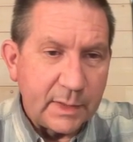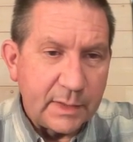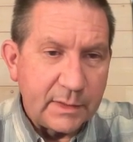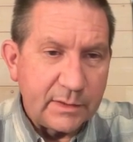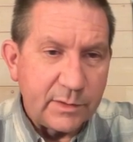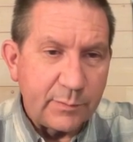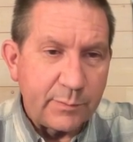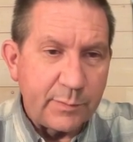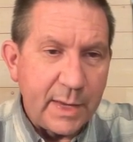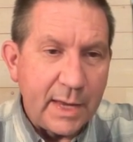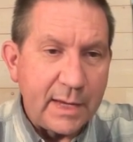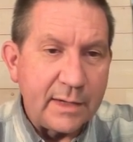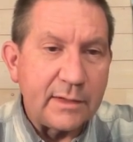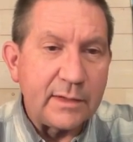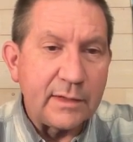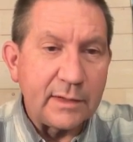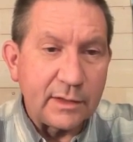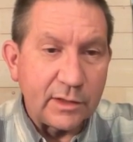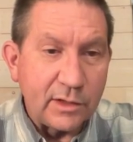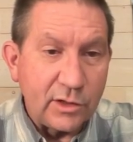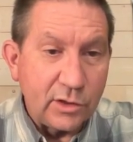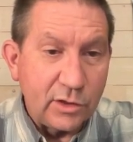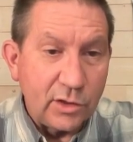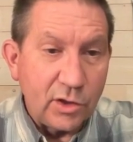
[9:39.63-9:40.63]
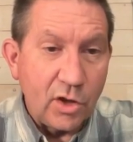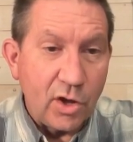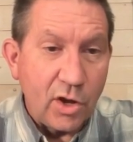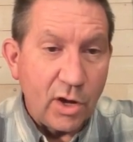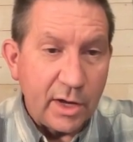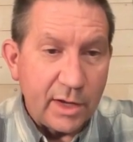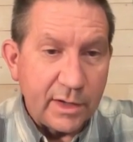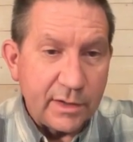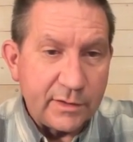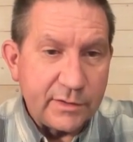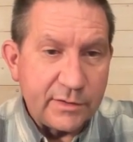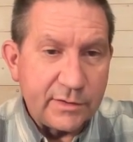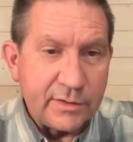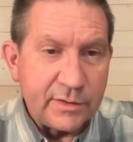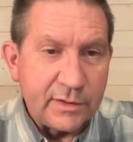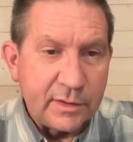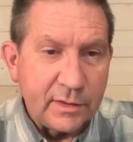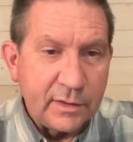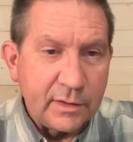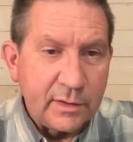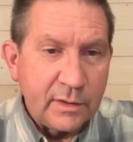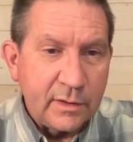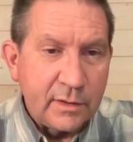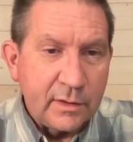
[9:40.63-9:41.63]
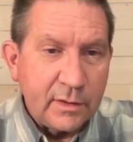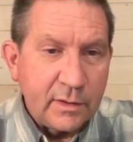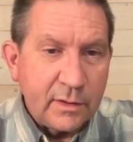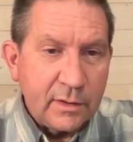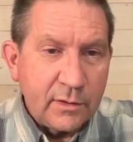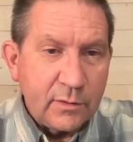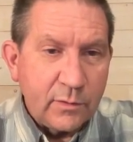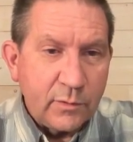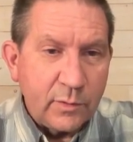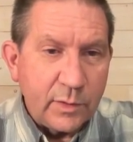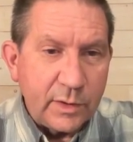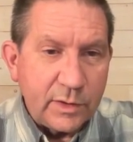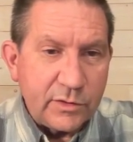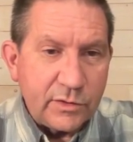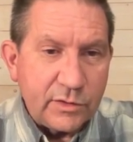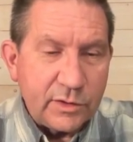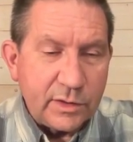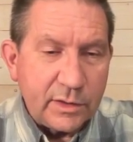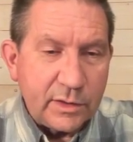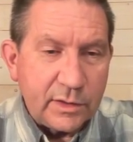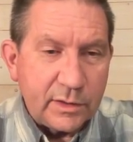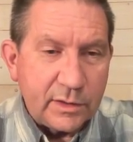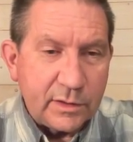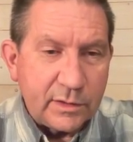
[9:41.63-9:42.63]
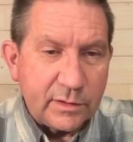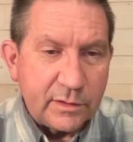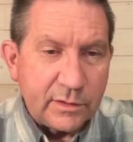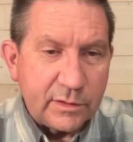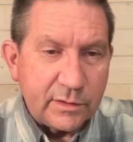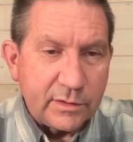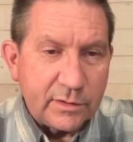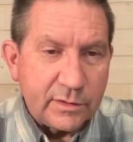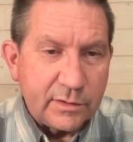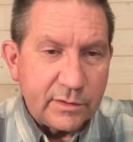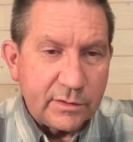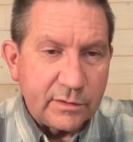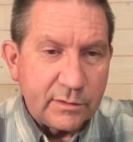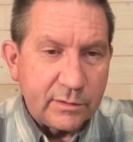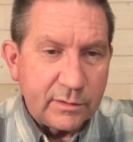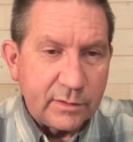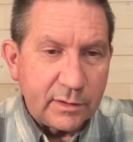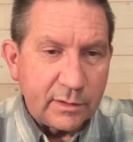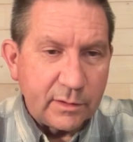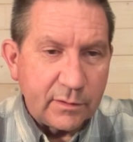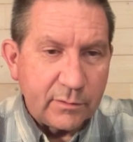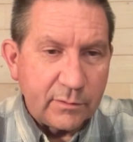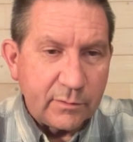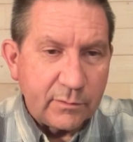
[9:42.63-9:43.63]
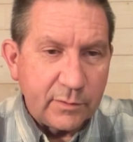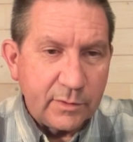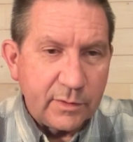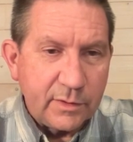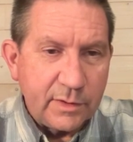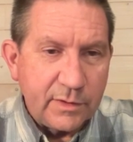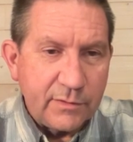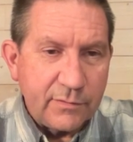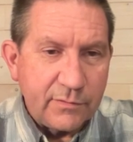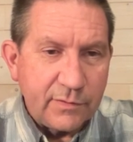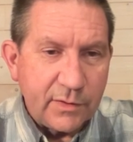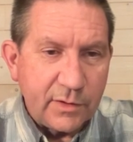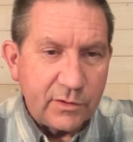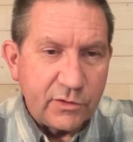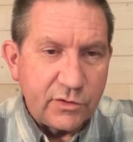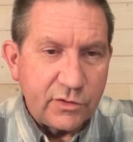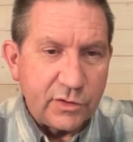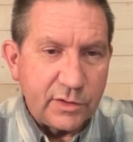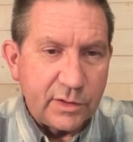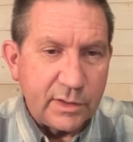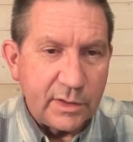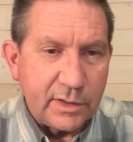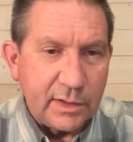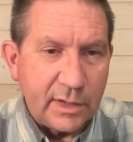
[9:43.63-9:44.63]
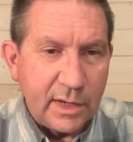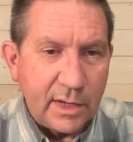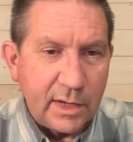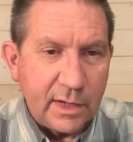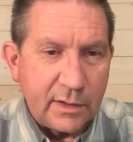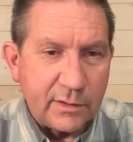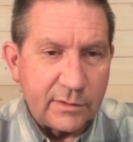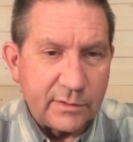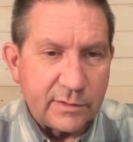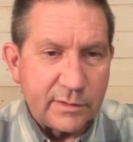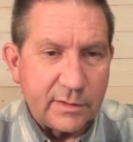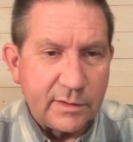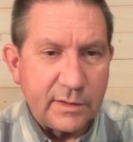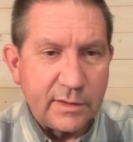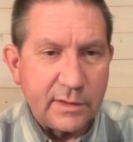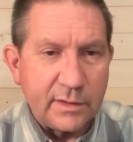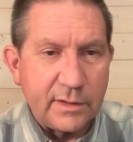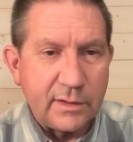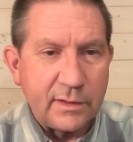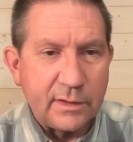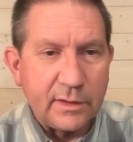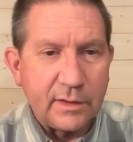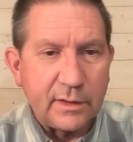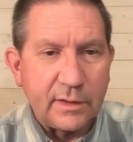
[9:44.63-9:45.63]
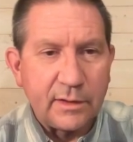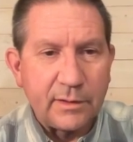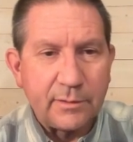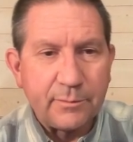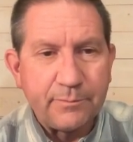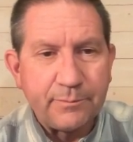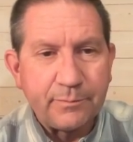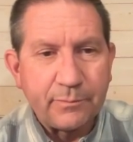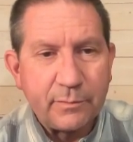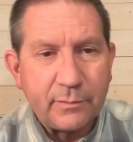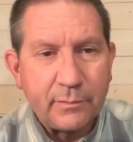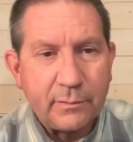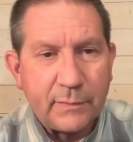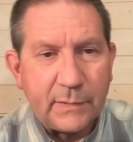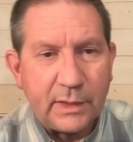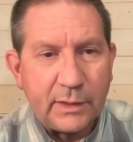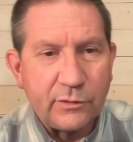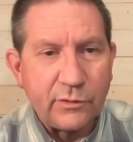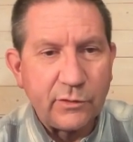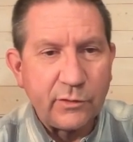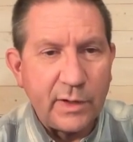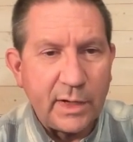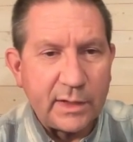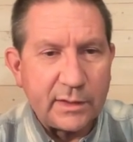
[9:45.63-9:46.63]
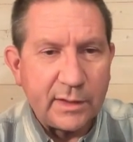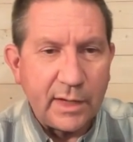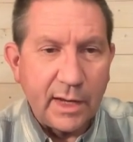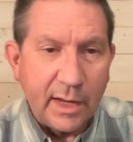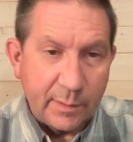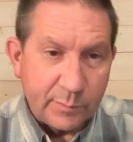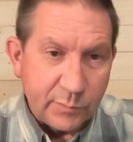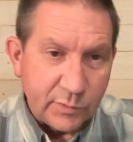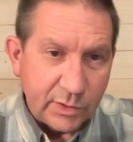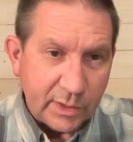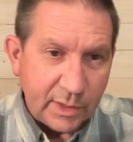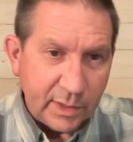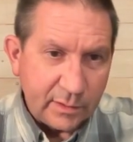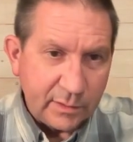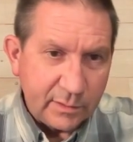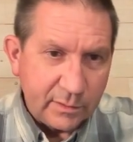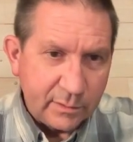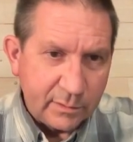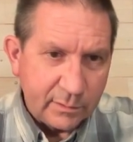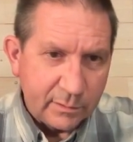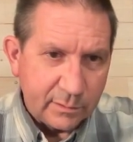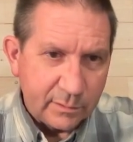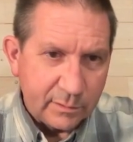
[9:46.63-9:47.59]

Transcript: dependent clause, which is really functioning as the direct object.